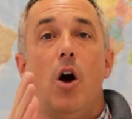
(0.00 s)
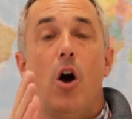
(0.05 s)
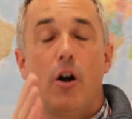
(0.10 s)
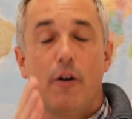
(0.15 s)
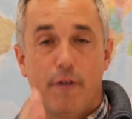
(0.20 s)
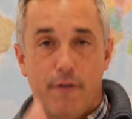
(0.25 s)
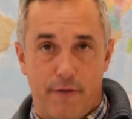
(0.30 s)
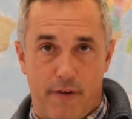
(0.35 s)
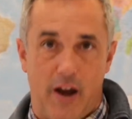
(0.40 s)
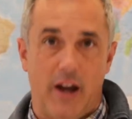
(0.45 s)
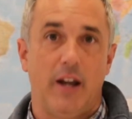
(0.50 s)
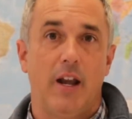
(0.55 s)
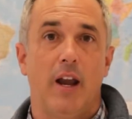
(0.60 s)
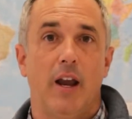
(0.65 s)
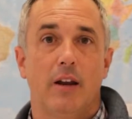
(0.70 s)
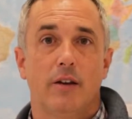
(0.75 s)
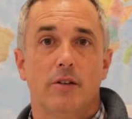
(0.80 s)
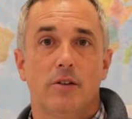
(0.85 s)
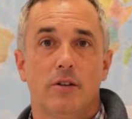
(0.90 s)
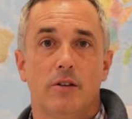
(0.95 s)
are
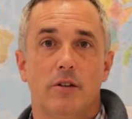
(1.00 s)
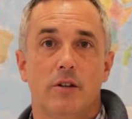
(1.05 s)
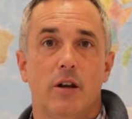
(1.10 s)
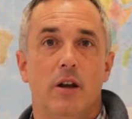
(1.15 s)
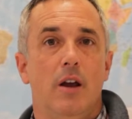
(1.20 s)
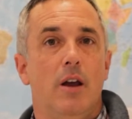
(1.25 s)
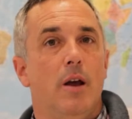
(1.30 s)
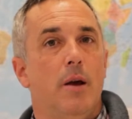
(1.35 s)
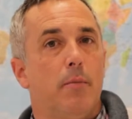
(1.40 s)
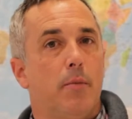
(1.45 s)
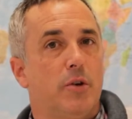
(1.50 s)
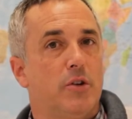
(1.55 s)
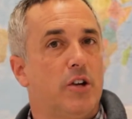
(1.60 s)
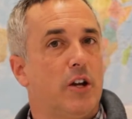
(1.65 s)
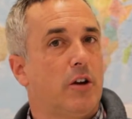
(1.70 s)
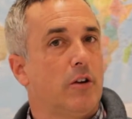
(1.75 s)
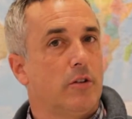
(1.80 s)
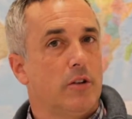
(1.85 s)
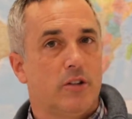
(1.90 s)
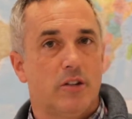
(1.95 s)
financed.
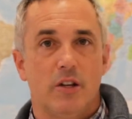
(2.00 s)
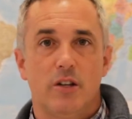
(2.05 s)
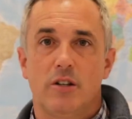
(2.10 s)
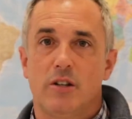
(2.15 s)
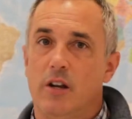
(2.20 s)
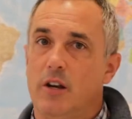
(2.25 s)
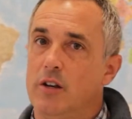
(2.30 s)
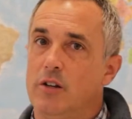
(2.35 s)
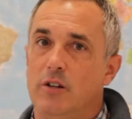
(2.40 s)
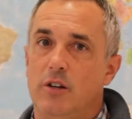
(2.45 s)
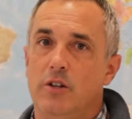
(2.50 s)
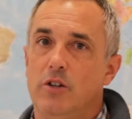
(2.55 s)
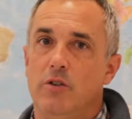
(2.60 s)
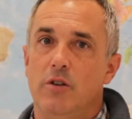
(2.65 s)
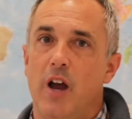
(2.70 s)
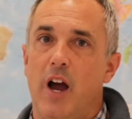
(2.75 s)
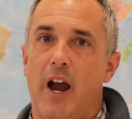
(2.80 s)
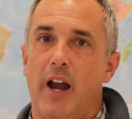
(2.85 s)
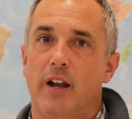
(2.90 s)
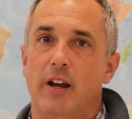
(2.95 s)
Particularly since Citizens
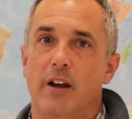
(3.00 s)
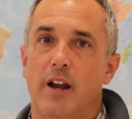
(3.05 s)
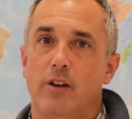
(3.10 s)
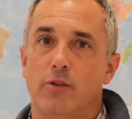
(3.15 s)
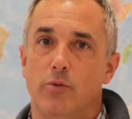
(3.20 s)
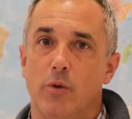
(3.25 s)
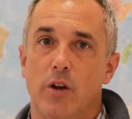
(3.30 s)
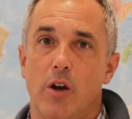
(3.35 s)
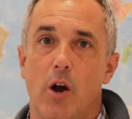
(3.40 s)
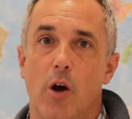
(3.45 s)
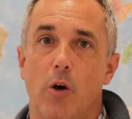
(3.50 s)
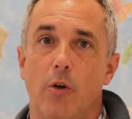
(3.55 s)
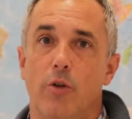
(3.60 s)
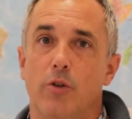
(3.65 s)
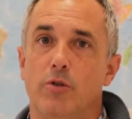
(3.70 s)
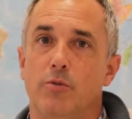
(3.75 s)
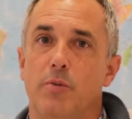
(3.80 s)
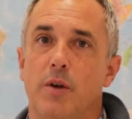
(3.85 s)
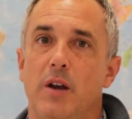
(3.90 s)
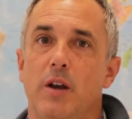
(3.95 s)
United, as we know,
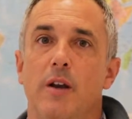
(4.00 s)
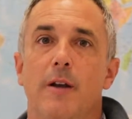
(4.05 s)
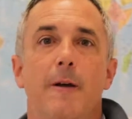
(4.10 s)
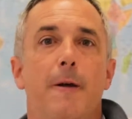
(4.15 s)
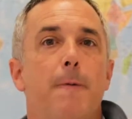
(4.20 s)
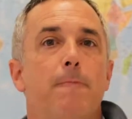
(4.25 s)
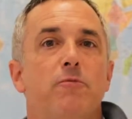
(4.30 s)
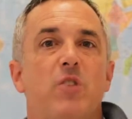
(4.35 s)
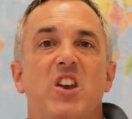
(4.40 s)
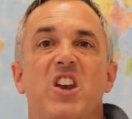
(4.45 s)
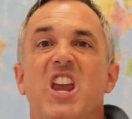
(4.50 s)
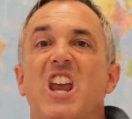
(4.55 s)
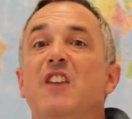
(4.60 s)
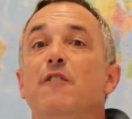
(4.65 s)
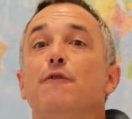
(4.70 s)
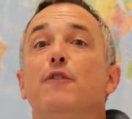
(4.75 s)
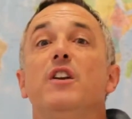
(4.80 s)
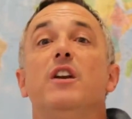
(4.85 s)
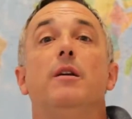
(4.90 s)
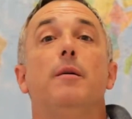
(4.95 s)
there's been an
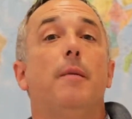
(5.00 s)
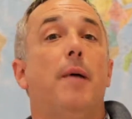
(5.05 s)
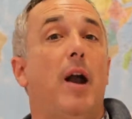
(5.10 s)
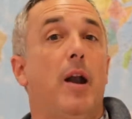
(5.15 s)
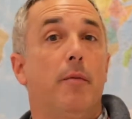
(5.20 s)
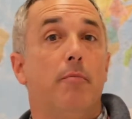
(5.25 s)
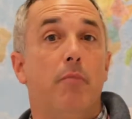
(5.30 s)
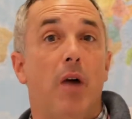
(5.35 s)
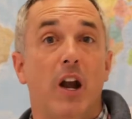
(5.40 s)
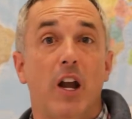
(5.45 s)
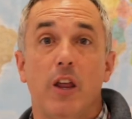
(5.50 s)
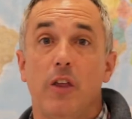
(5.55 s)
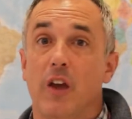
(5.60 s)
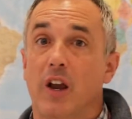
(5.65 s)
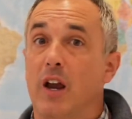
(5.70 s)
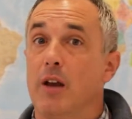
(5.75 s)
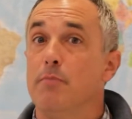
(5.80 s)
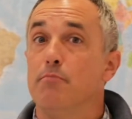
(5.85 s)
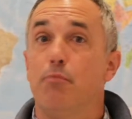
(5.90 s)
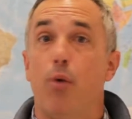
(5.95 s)
infinite amount of money
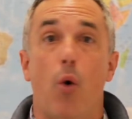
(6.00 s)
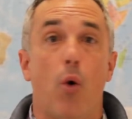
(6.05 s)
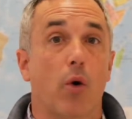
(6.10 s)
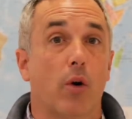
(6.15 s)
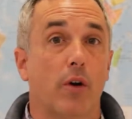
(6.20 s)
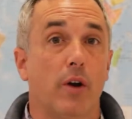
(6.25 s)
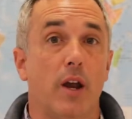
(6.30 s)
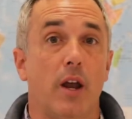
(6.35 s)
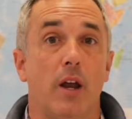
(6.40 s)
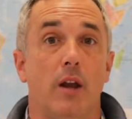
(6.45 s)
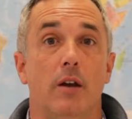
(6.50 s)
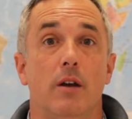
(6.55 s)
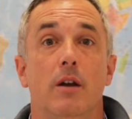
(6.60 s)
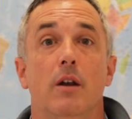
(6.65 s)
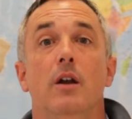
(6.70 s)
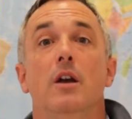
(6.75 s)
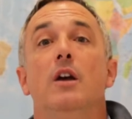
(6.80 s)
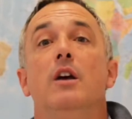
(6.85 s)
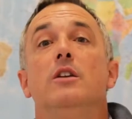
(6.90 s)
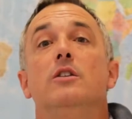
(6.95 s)
that can pour in
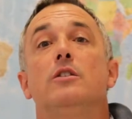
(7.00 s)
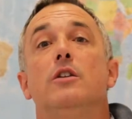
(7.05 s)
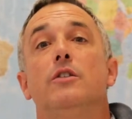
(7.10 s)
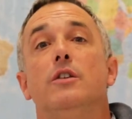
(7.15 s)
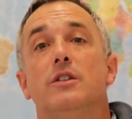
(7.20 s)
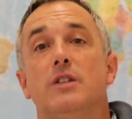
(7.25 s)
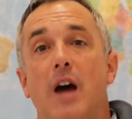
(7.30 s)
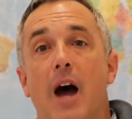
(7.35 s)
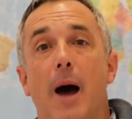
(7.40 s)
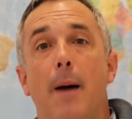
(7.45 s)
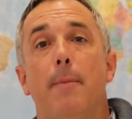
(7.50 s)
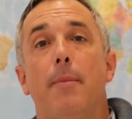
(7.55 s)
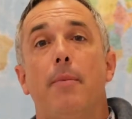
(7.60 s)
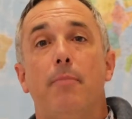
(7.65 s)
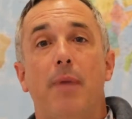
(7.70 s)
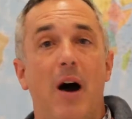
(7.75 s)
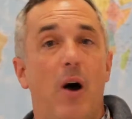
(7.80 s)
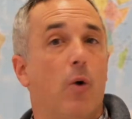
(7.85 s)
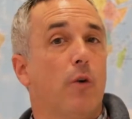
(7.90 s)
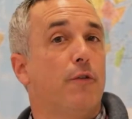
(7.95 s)
to the top
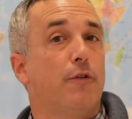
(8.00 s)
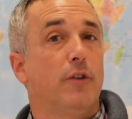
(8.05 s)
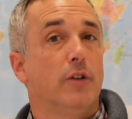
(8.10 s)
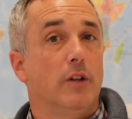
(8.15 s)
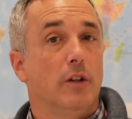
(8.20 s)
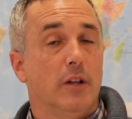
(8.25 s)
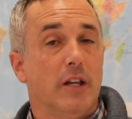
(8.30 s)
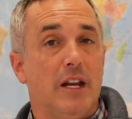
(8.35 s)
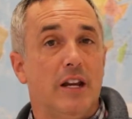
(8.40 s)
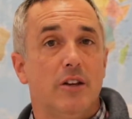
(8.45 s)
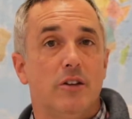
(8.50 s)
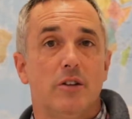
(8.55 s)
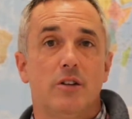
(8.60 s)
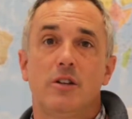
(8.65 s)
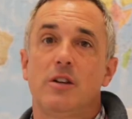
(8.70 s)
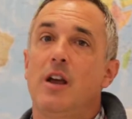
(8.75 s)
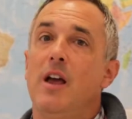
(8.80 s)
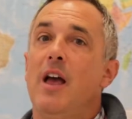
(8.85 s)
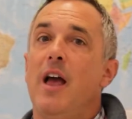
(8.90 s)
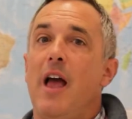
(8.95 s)
powerful
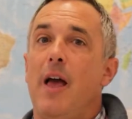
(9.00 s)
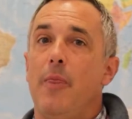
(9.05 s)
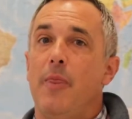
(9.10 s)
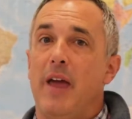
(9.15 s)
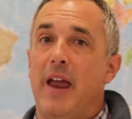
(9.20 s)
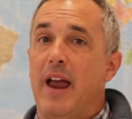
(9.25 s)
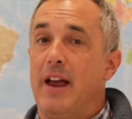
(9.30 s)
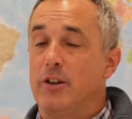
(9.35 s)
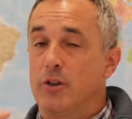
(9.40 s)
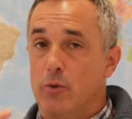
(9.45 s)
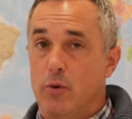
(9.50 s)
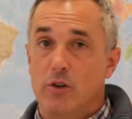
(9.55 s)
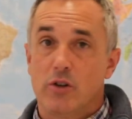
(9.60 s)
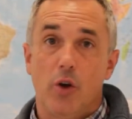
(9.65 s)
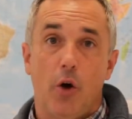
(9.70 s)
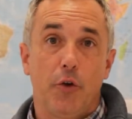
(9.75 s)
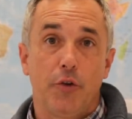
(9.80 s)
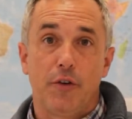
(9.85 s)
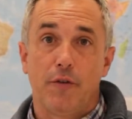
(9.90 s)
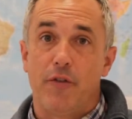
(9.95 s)
elites. And they, as a
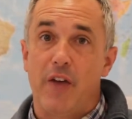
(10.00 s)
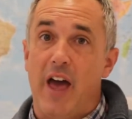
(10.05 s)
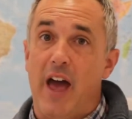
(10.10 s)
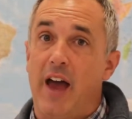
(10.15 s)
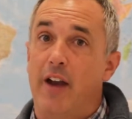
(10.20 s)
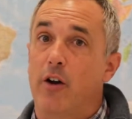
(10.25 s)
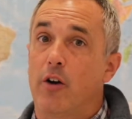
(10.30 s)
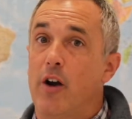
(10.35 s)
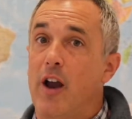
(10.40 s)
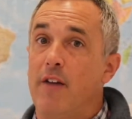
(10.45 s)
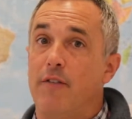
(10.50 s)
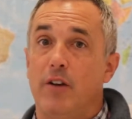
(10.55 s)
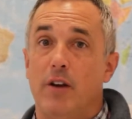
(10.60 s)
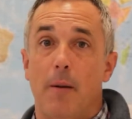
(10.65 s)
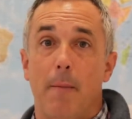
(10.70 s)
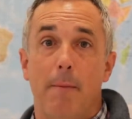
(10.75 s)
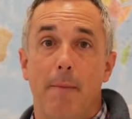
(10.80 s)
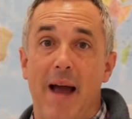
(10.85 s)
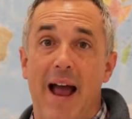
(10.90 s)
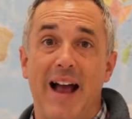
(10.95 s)
result of that, are having a
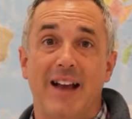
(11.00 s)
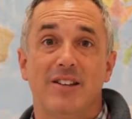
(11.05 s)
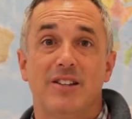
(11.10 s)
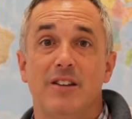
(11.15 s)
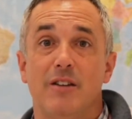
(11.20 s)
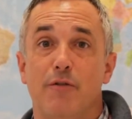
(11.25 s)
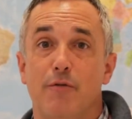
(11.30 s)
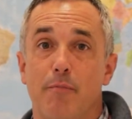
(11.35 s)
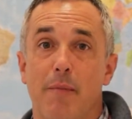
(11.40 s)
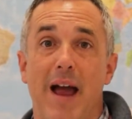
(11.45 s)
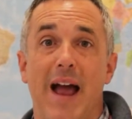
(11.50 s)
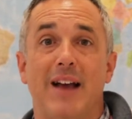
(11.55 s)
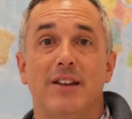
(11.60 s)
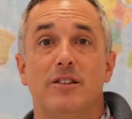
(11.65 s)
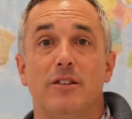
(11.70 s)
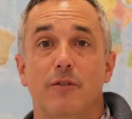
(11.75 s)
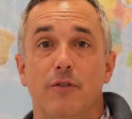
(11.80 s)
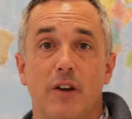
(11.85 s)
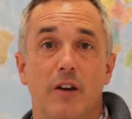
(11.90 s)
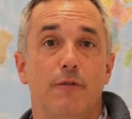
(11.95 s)
massive,
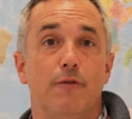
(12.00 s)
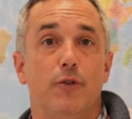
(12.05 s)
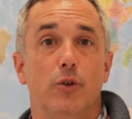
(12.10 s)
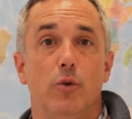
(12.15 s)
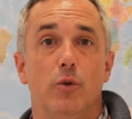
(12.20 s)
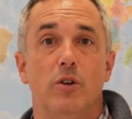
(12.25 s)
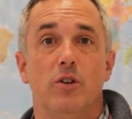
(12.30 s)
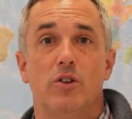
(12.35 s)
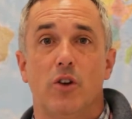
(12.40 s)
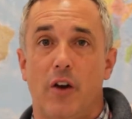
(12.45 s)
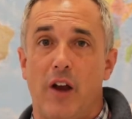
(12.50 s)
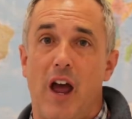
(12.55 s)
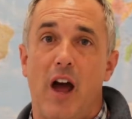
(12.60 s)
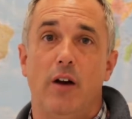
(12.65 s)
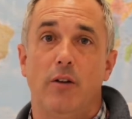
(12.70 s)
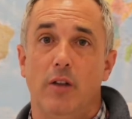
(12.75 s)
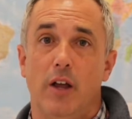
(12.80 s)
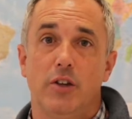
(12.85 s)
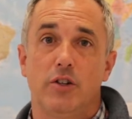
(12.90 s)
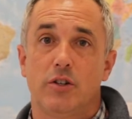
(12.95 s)
massive influence on
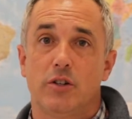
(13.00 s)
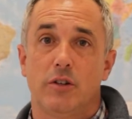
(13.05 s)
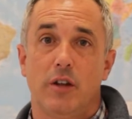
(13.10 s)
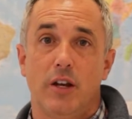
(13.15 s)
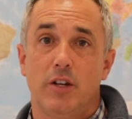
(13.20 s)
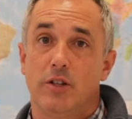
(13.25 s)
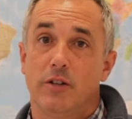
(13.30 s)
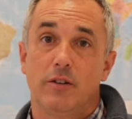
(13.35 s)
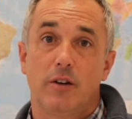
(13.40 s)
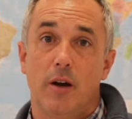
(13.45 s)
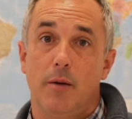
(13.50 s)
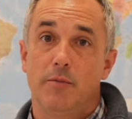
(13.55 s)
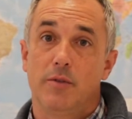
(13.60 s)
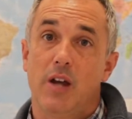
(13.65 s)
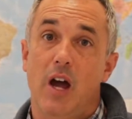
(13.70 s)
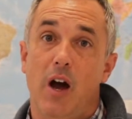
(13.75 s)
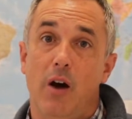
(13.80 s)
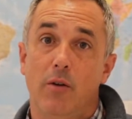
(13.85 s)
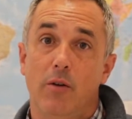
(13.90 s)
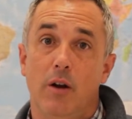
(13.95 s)
how legislation comes
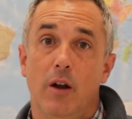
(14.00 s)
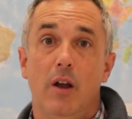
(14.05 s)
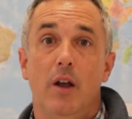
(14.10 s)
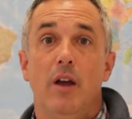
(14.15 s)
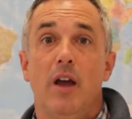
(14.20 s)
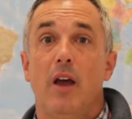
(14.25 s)
out.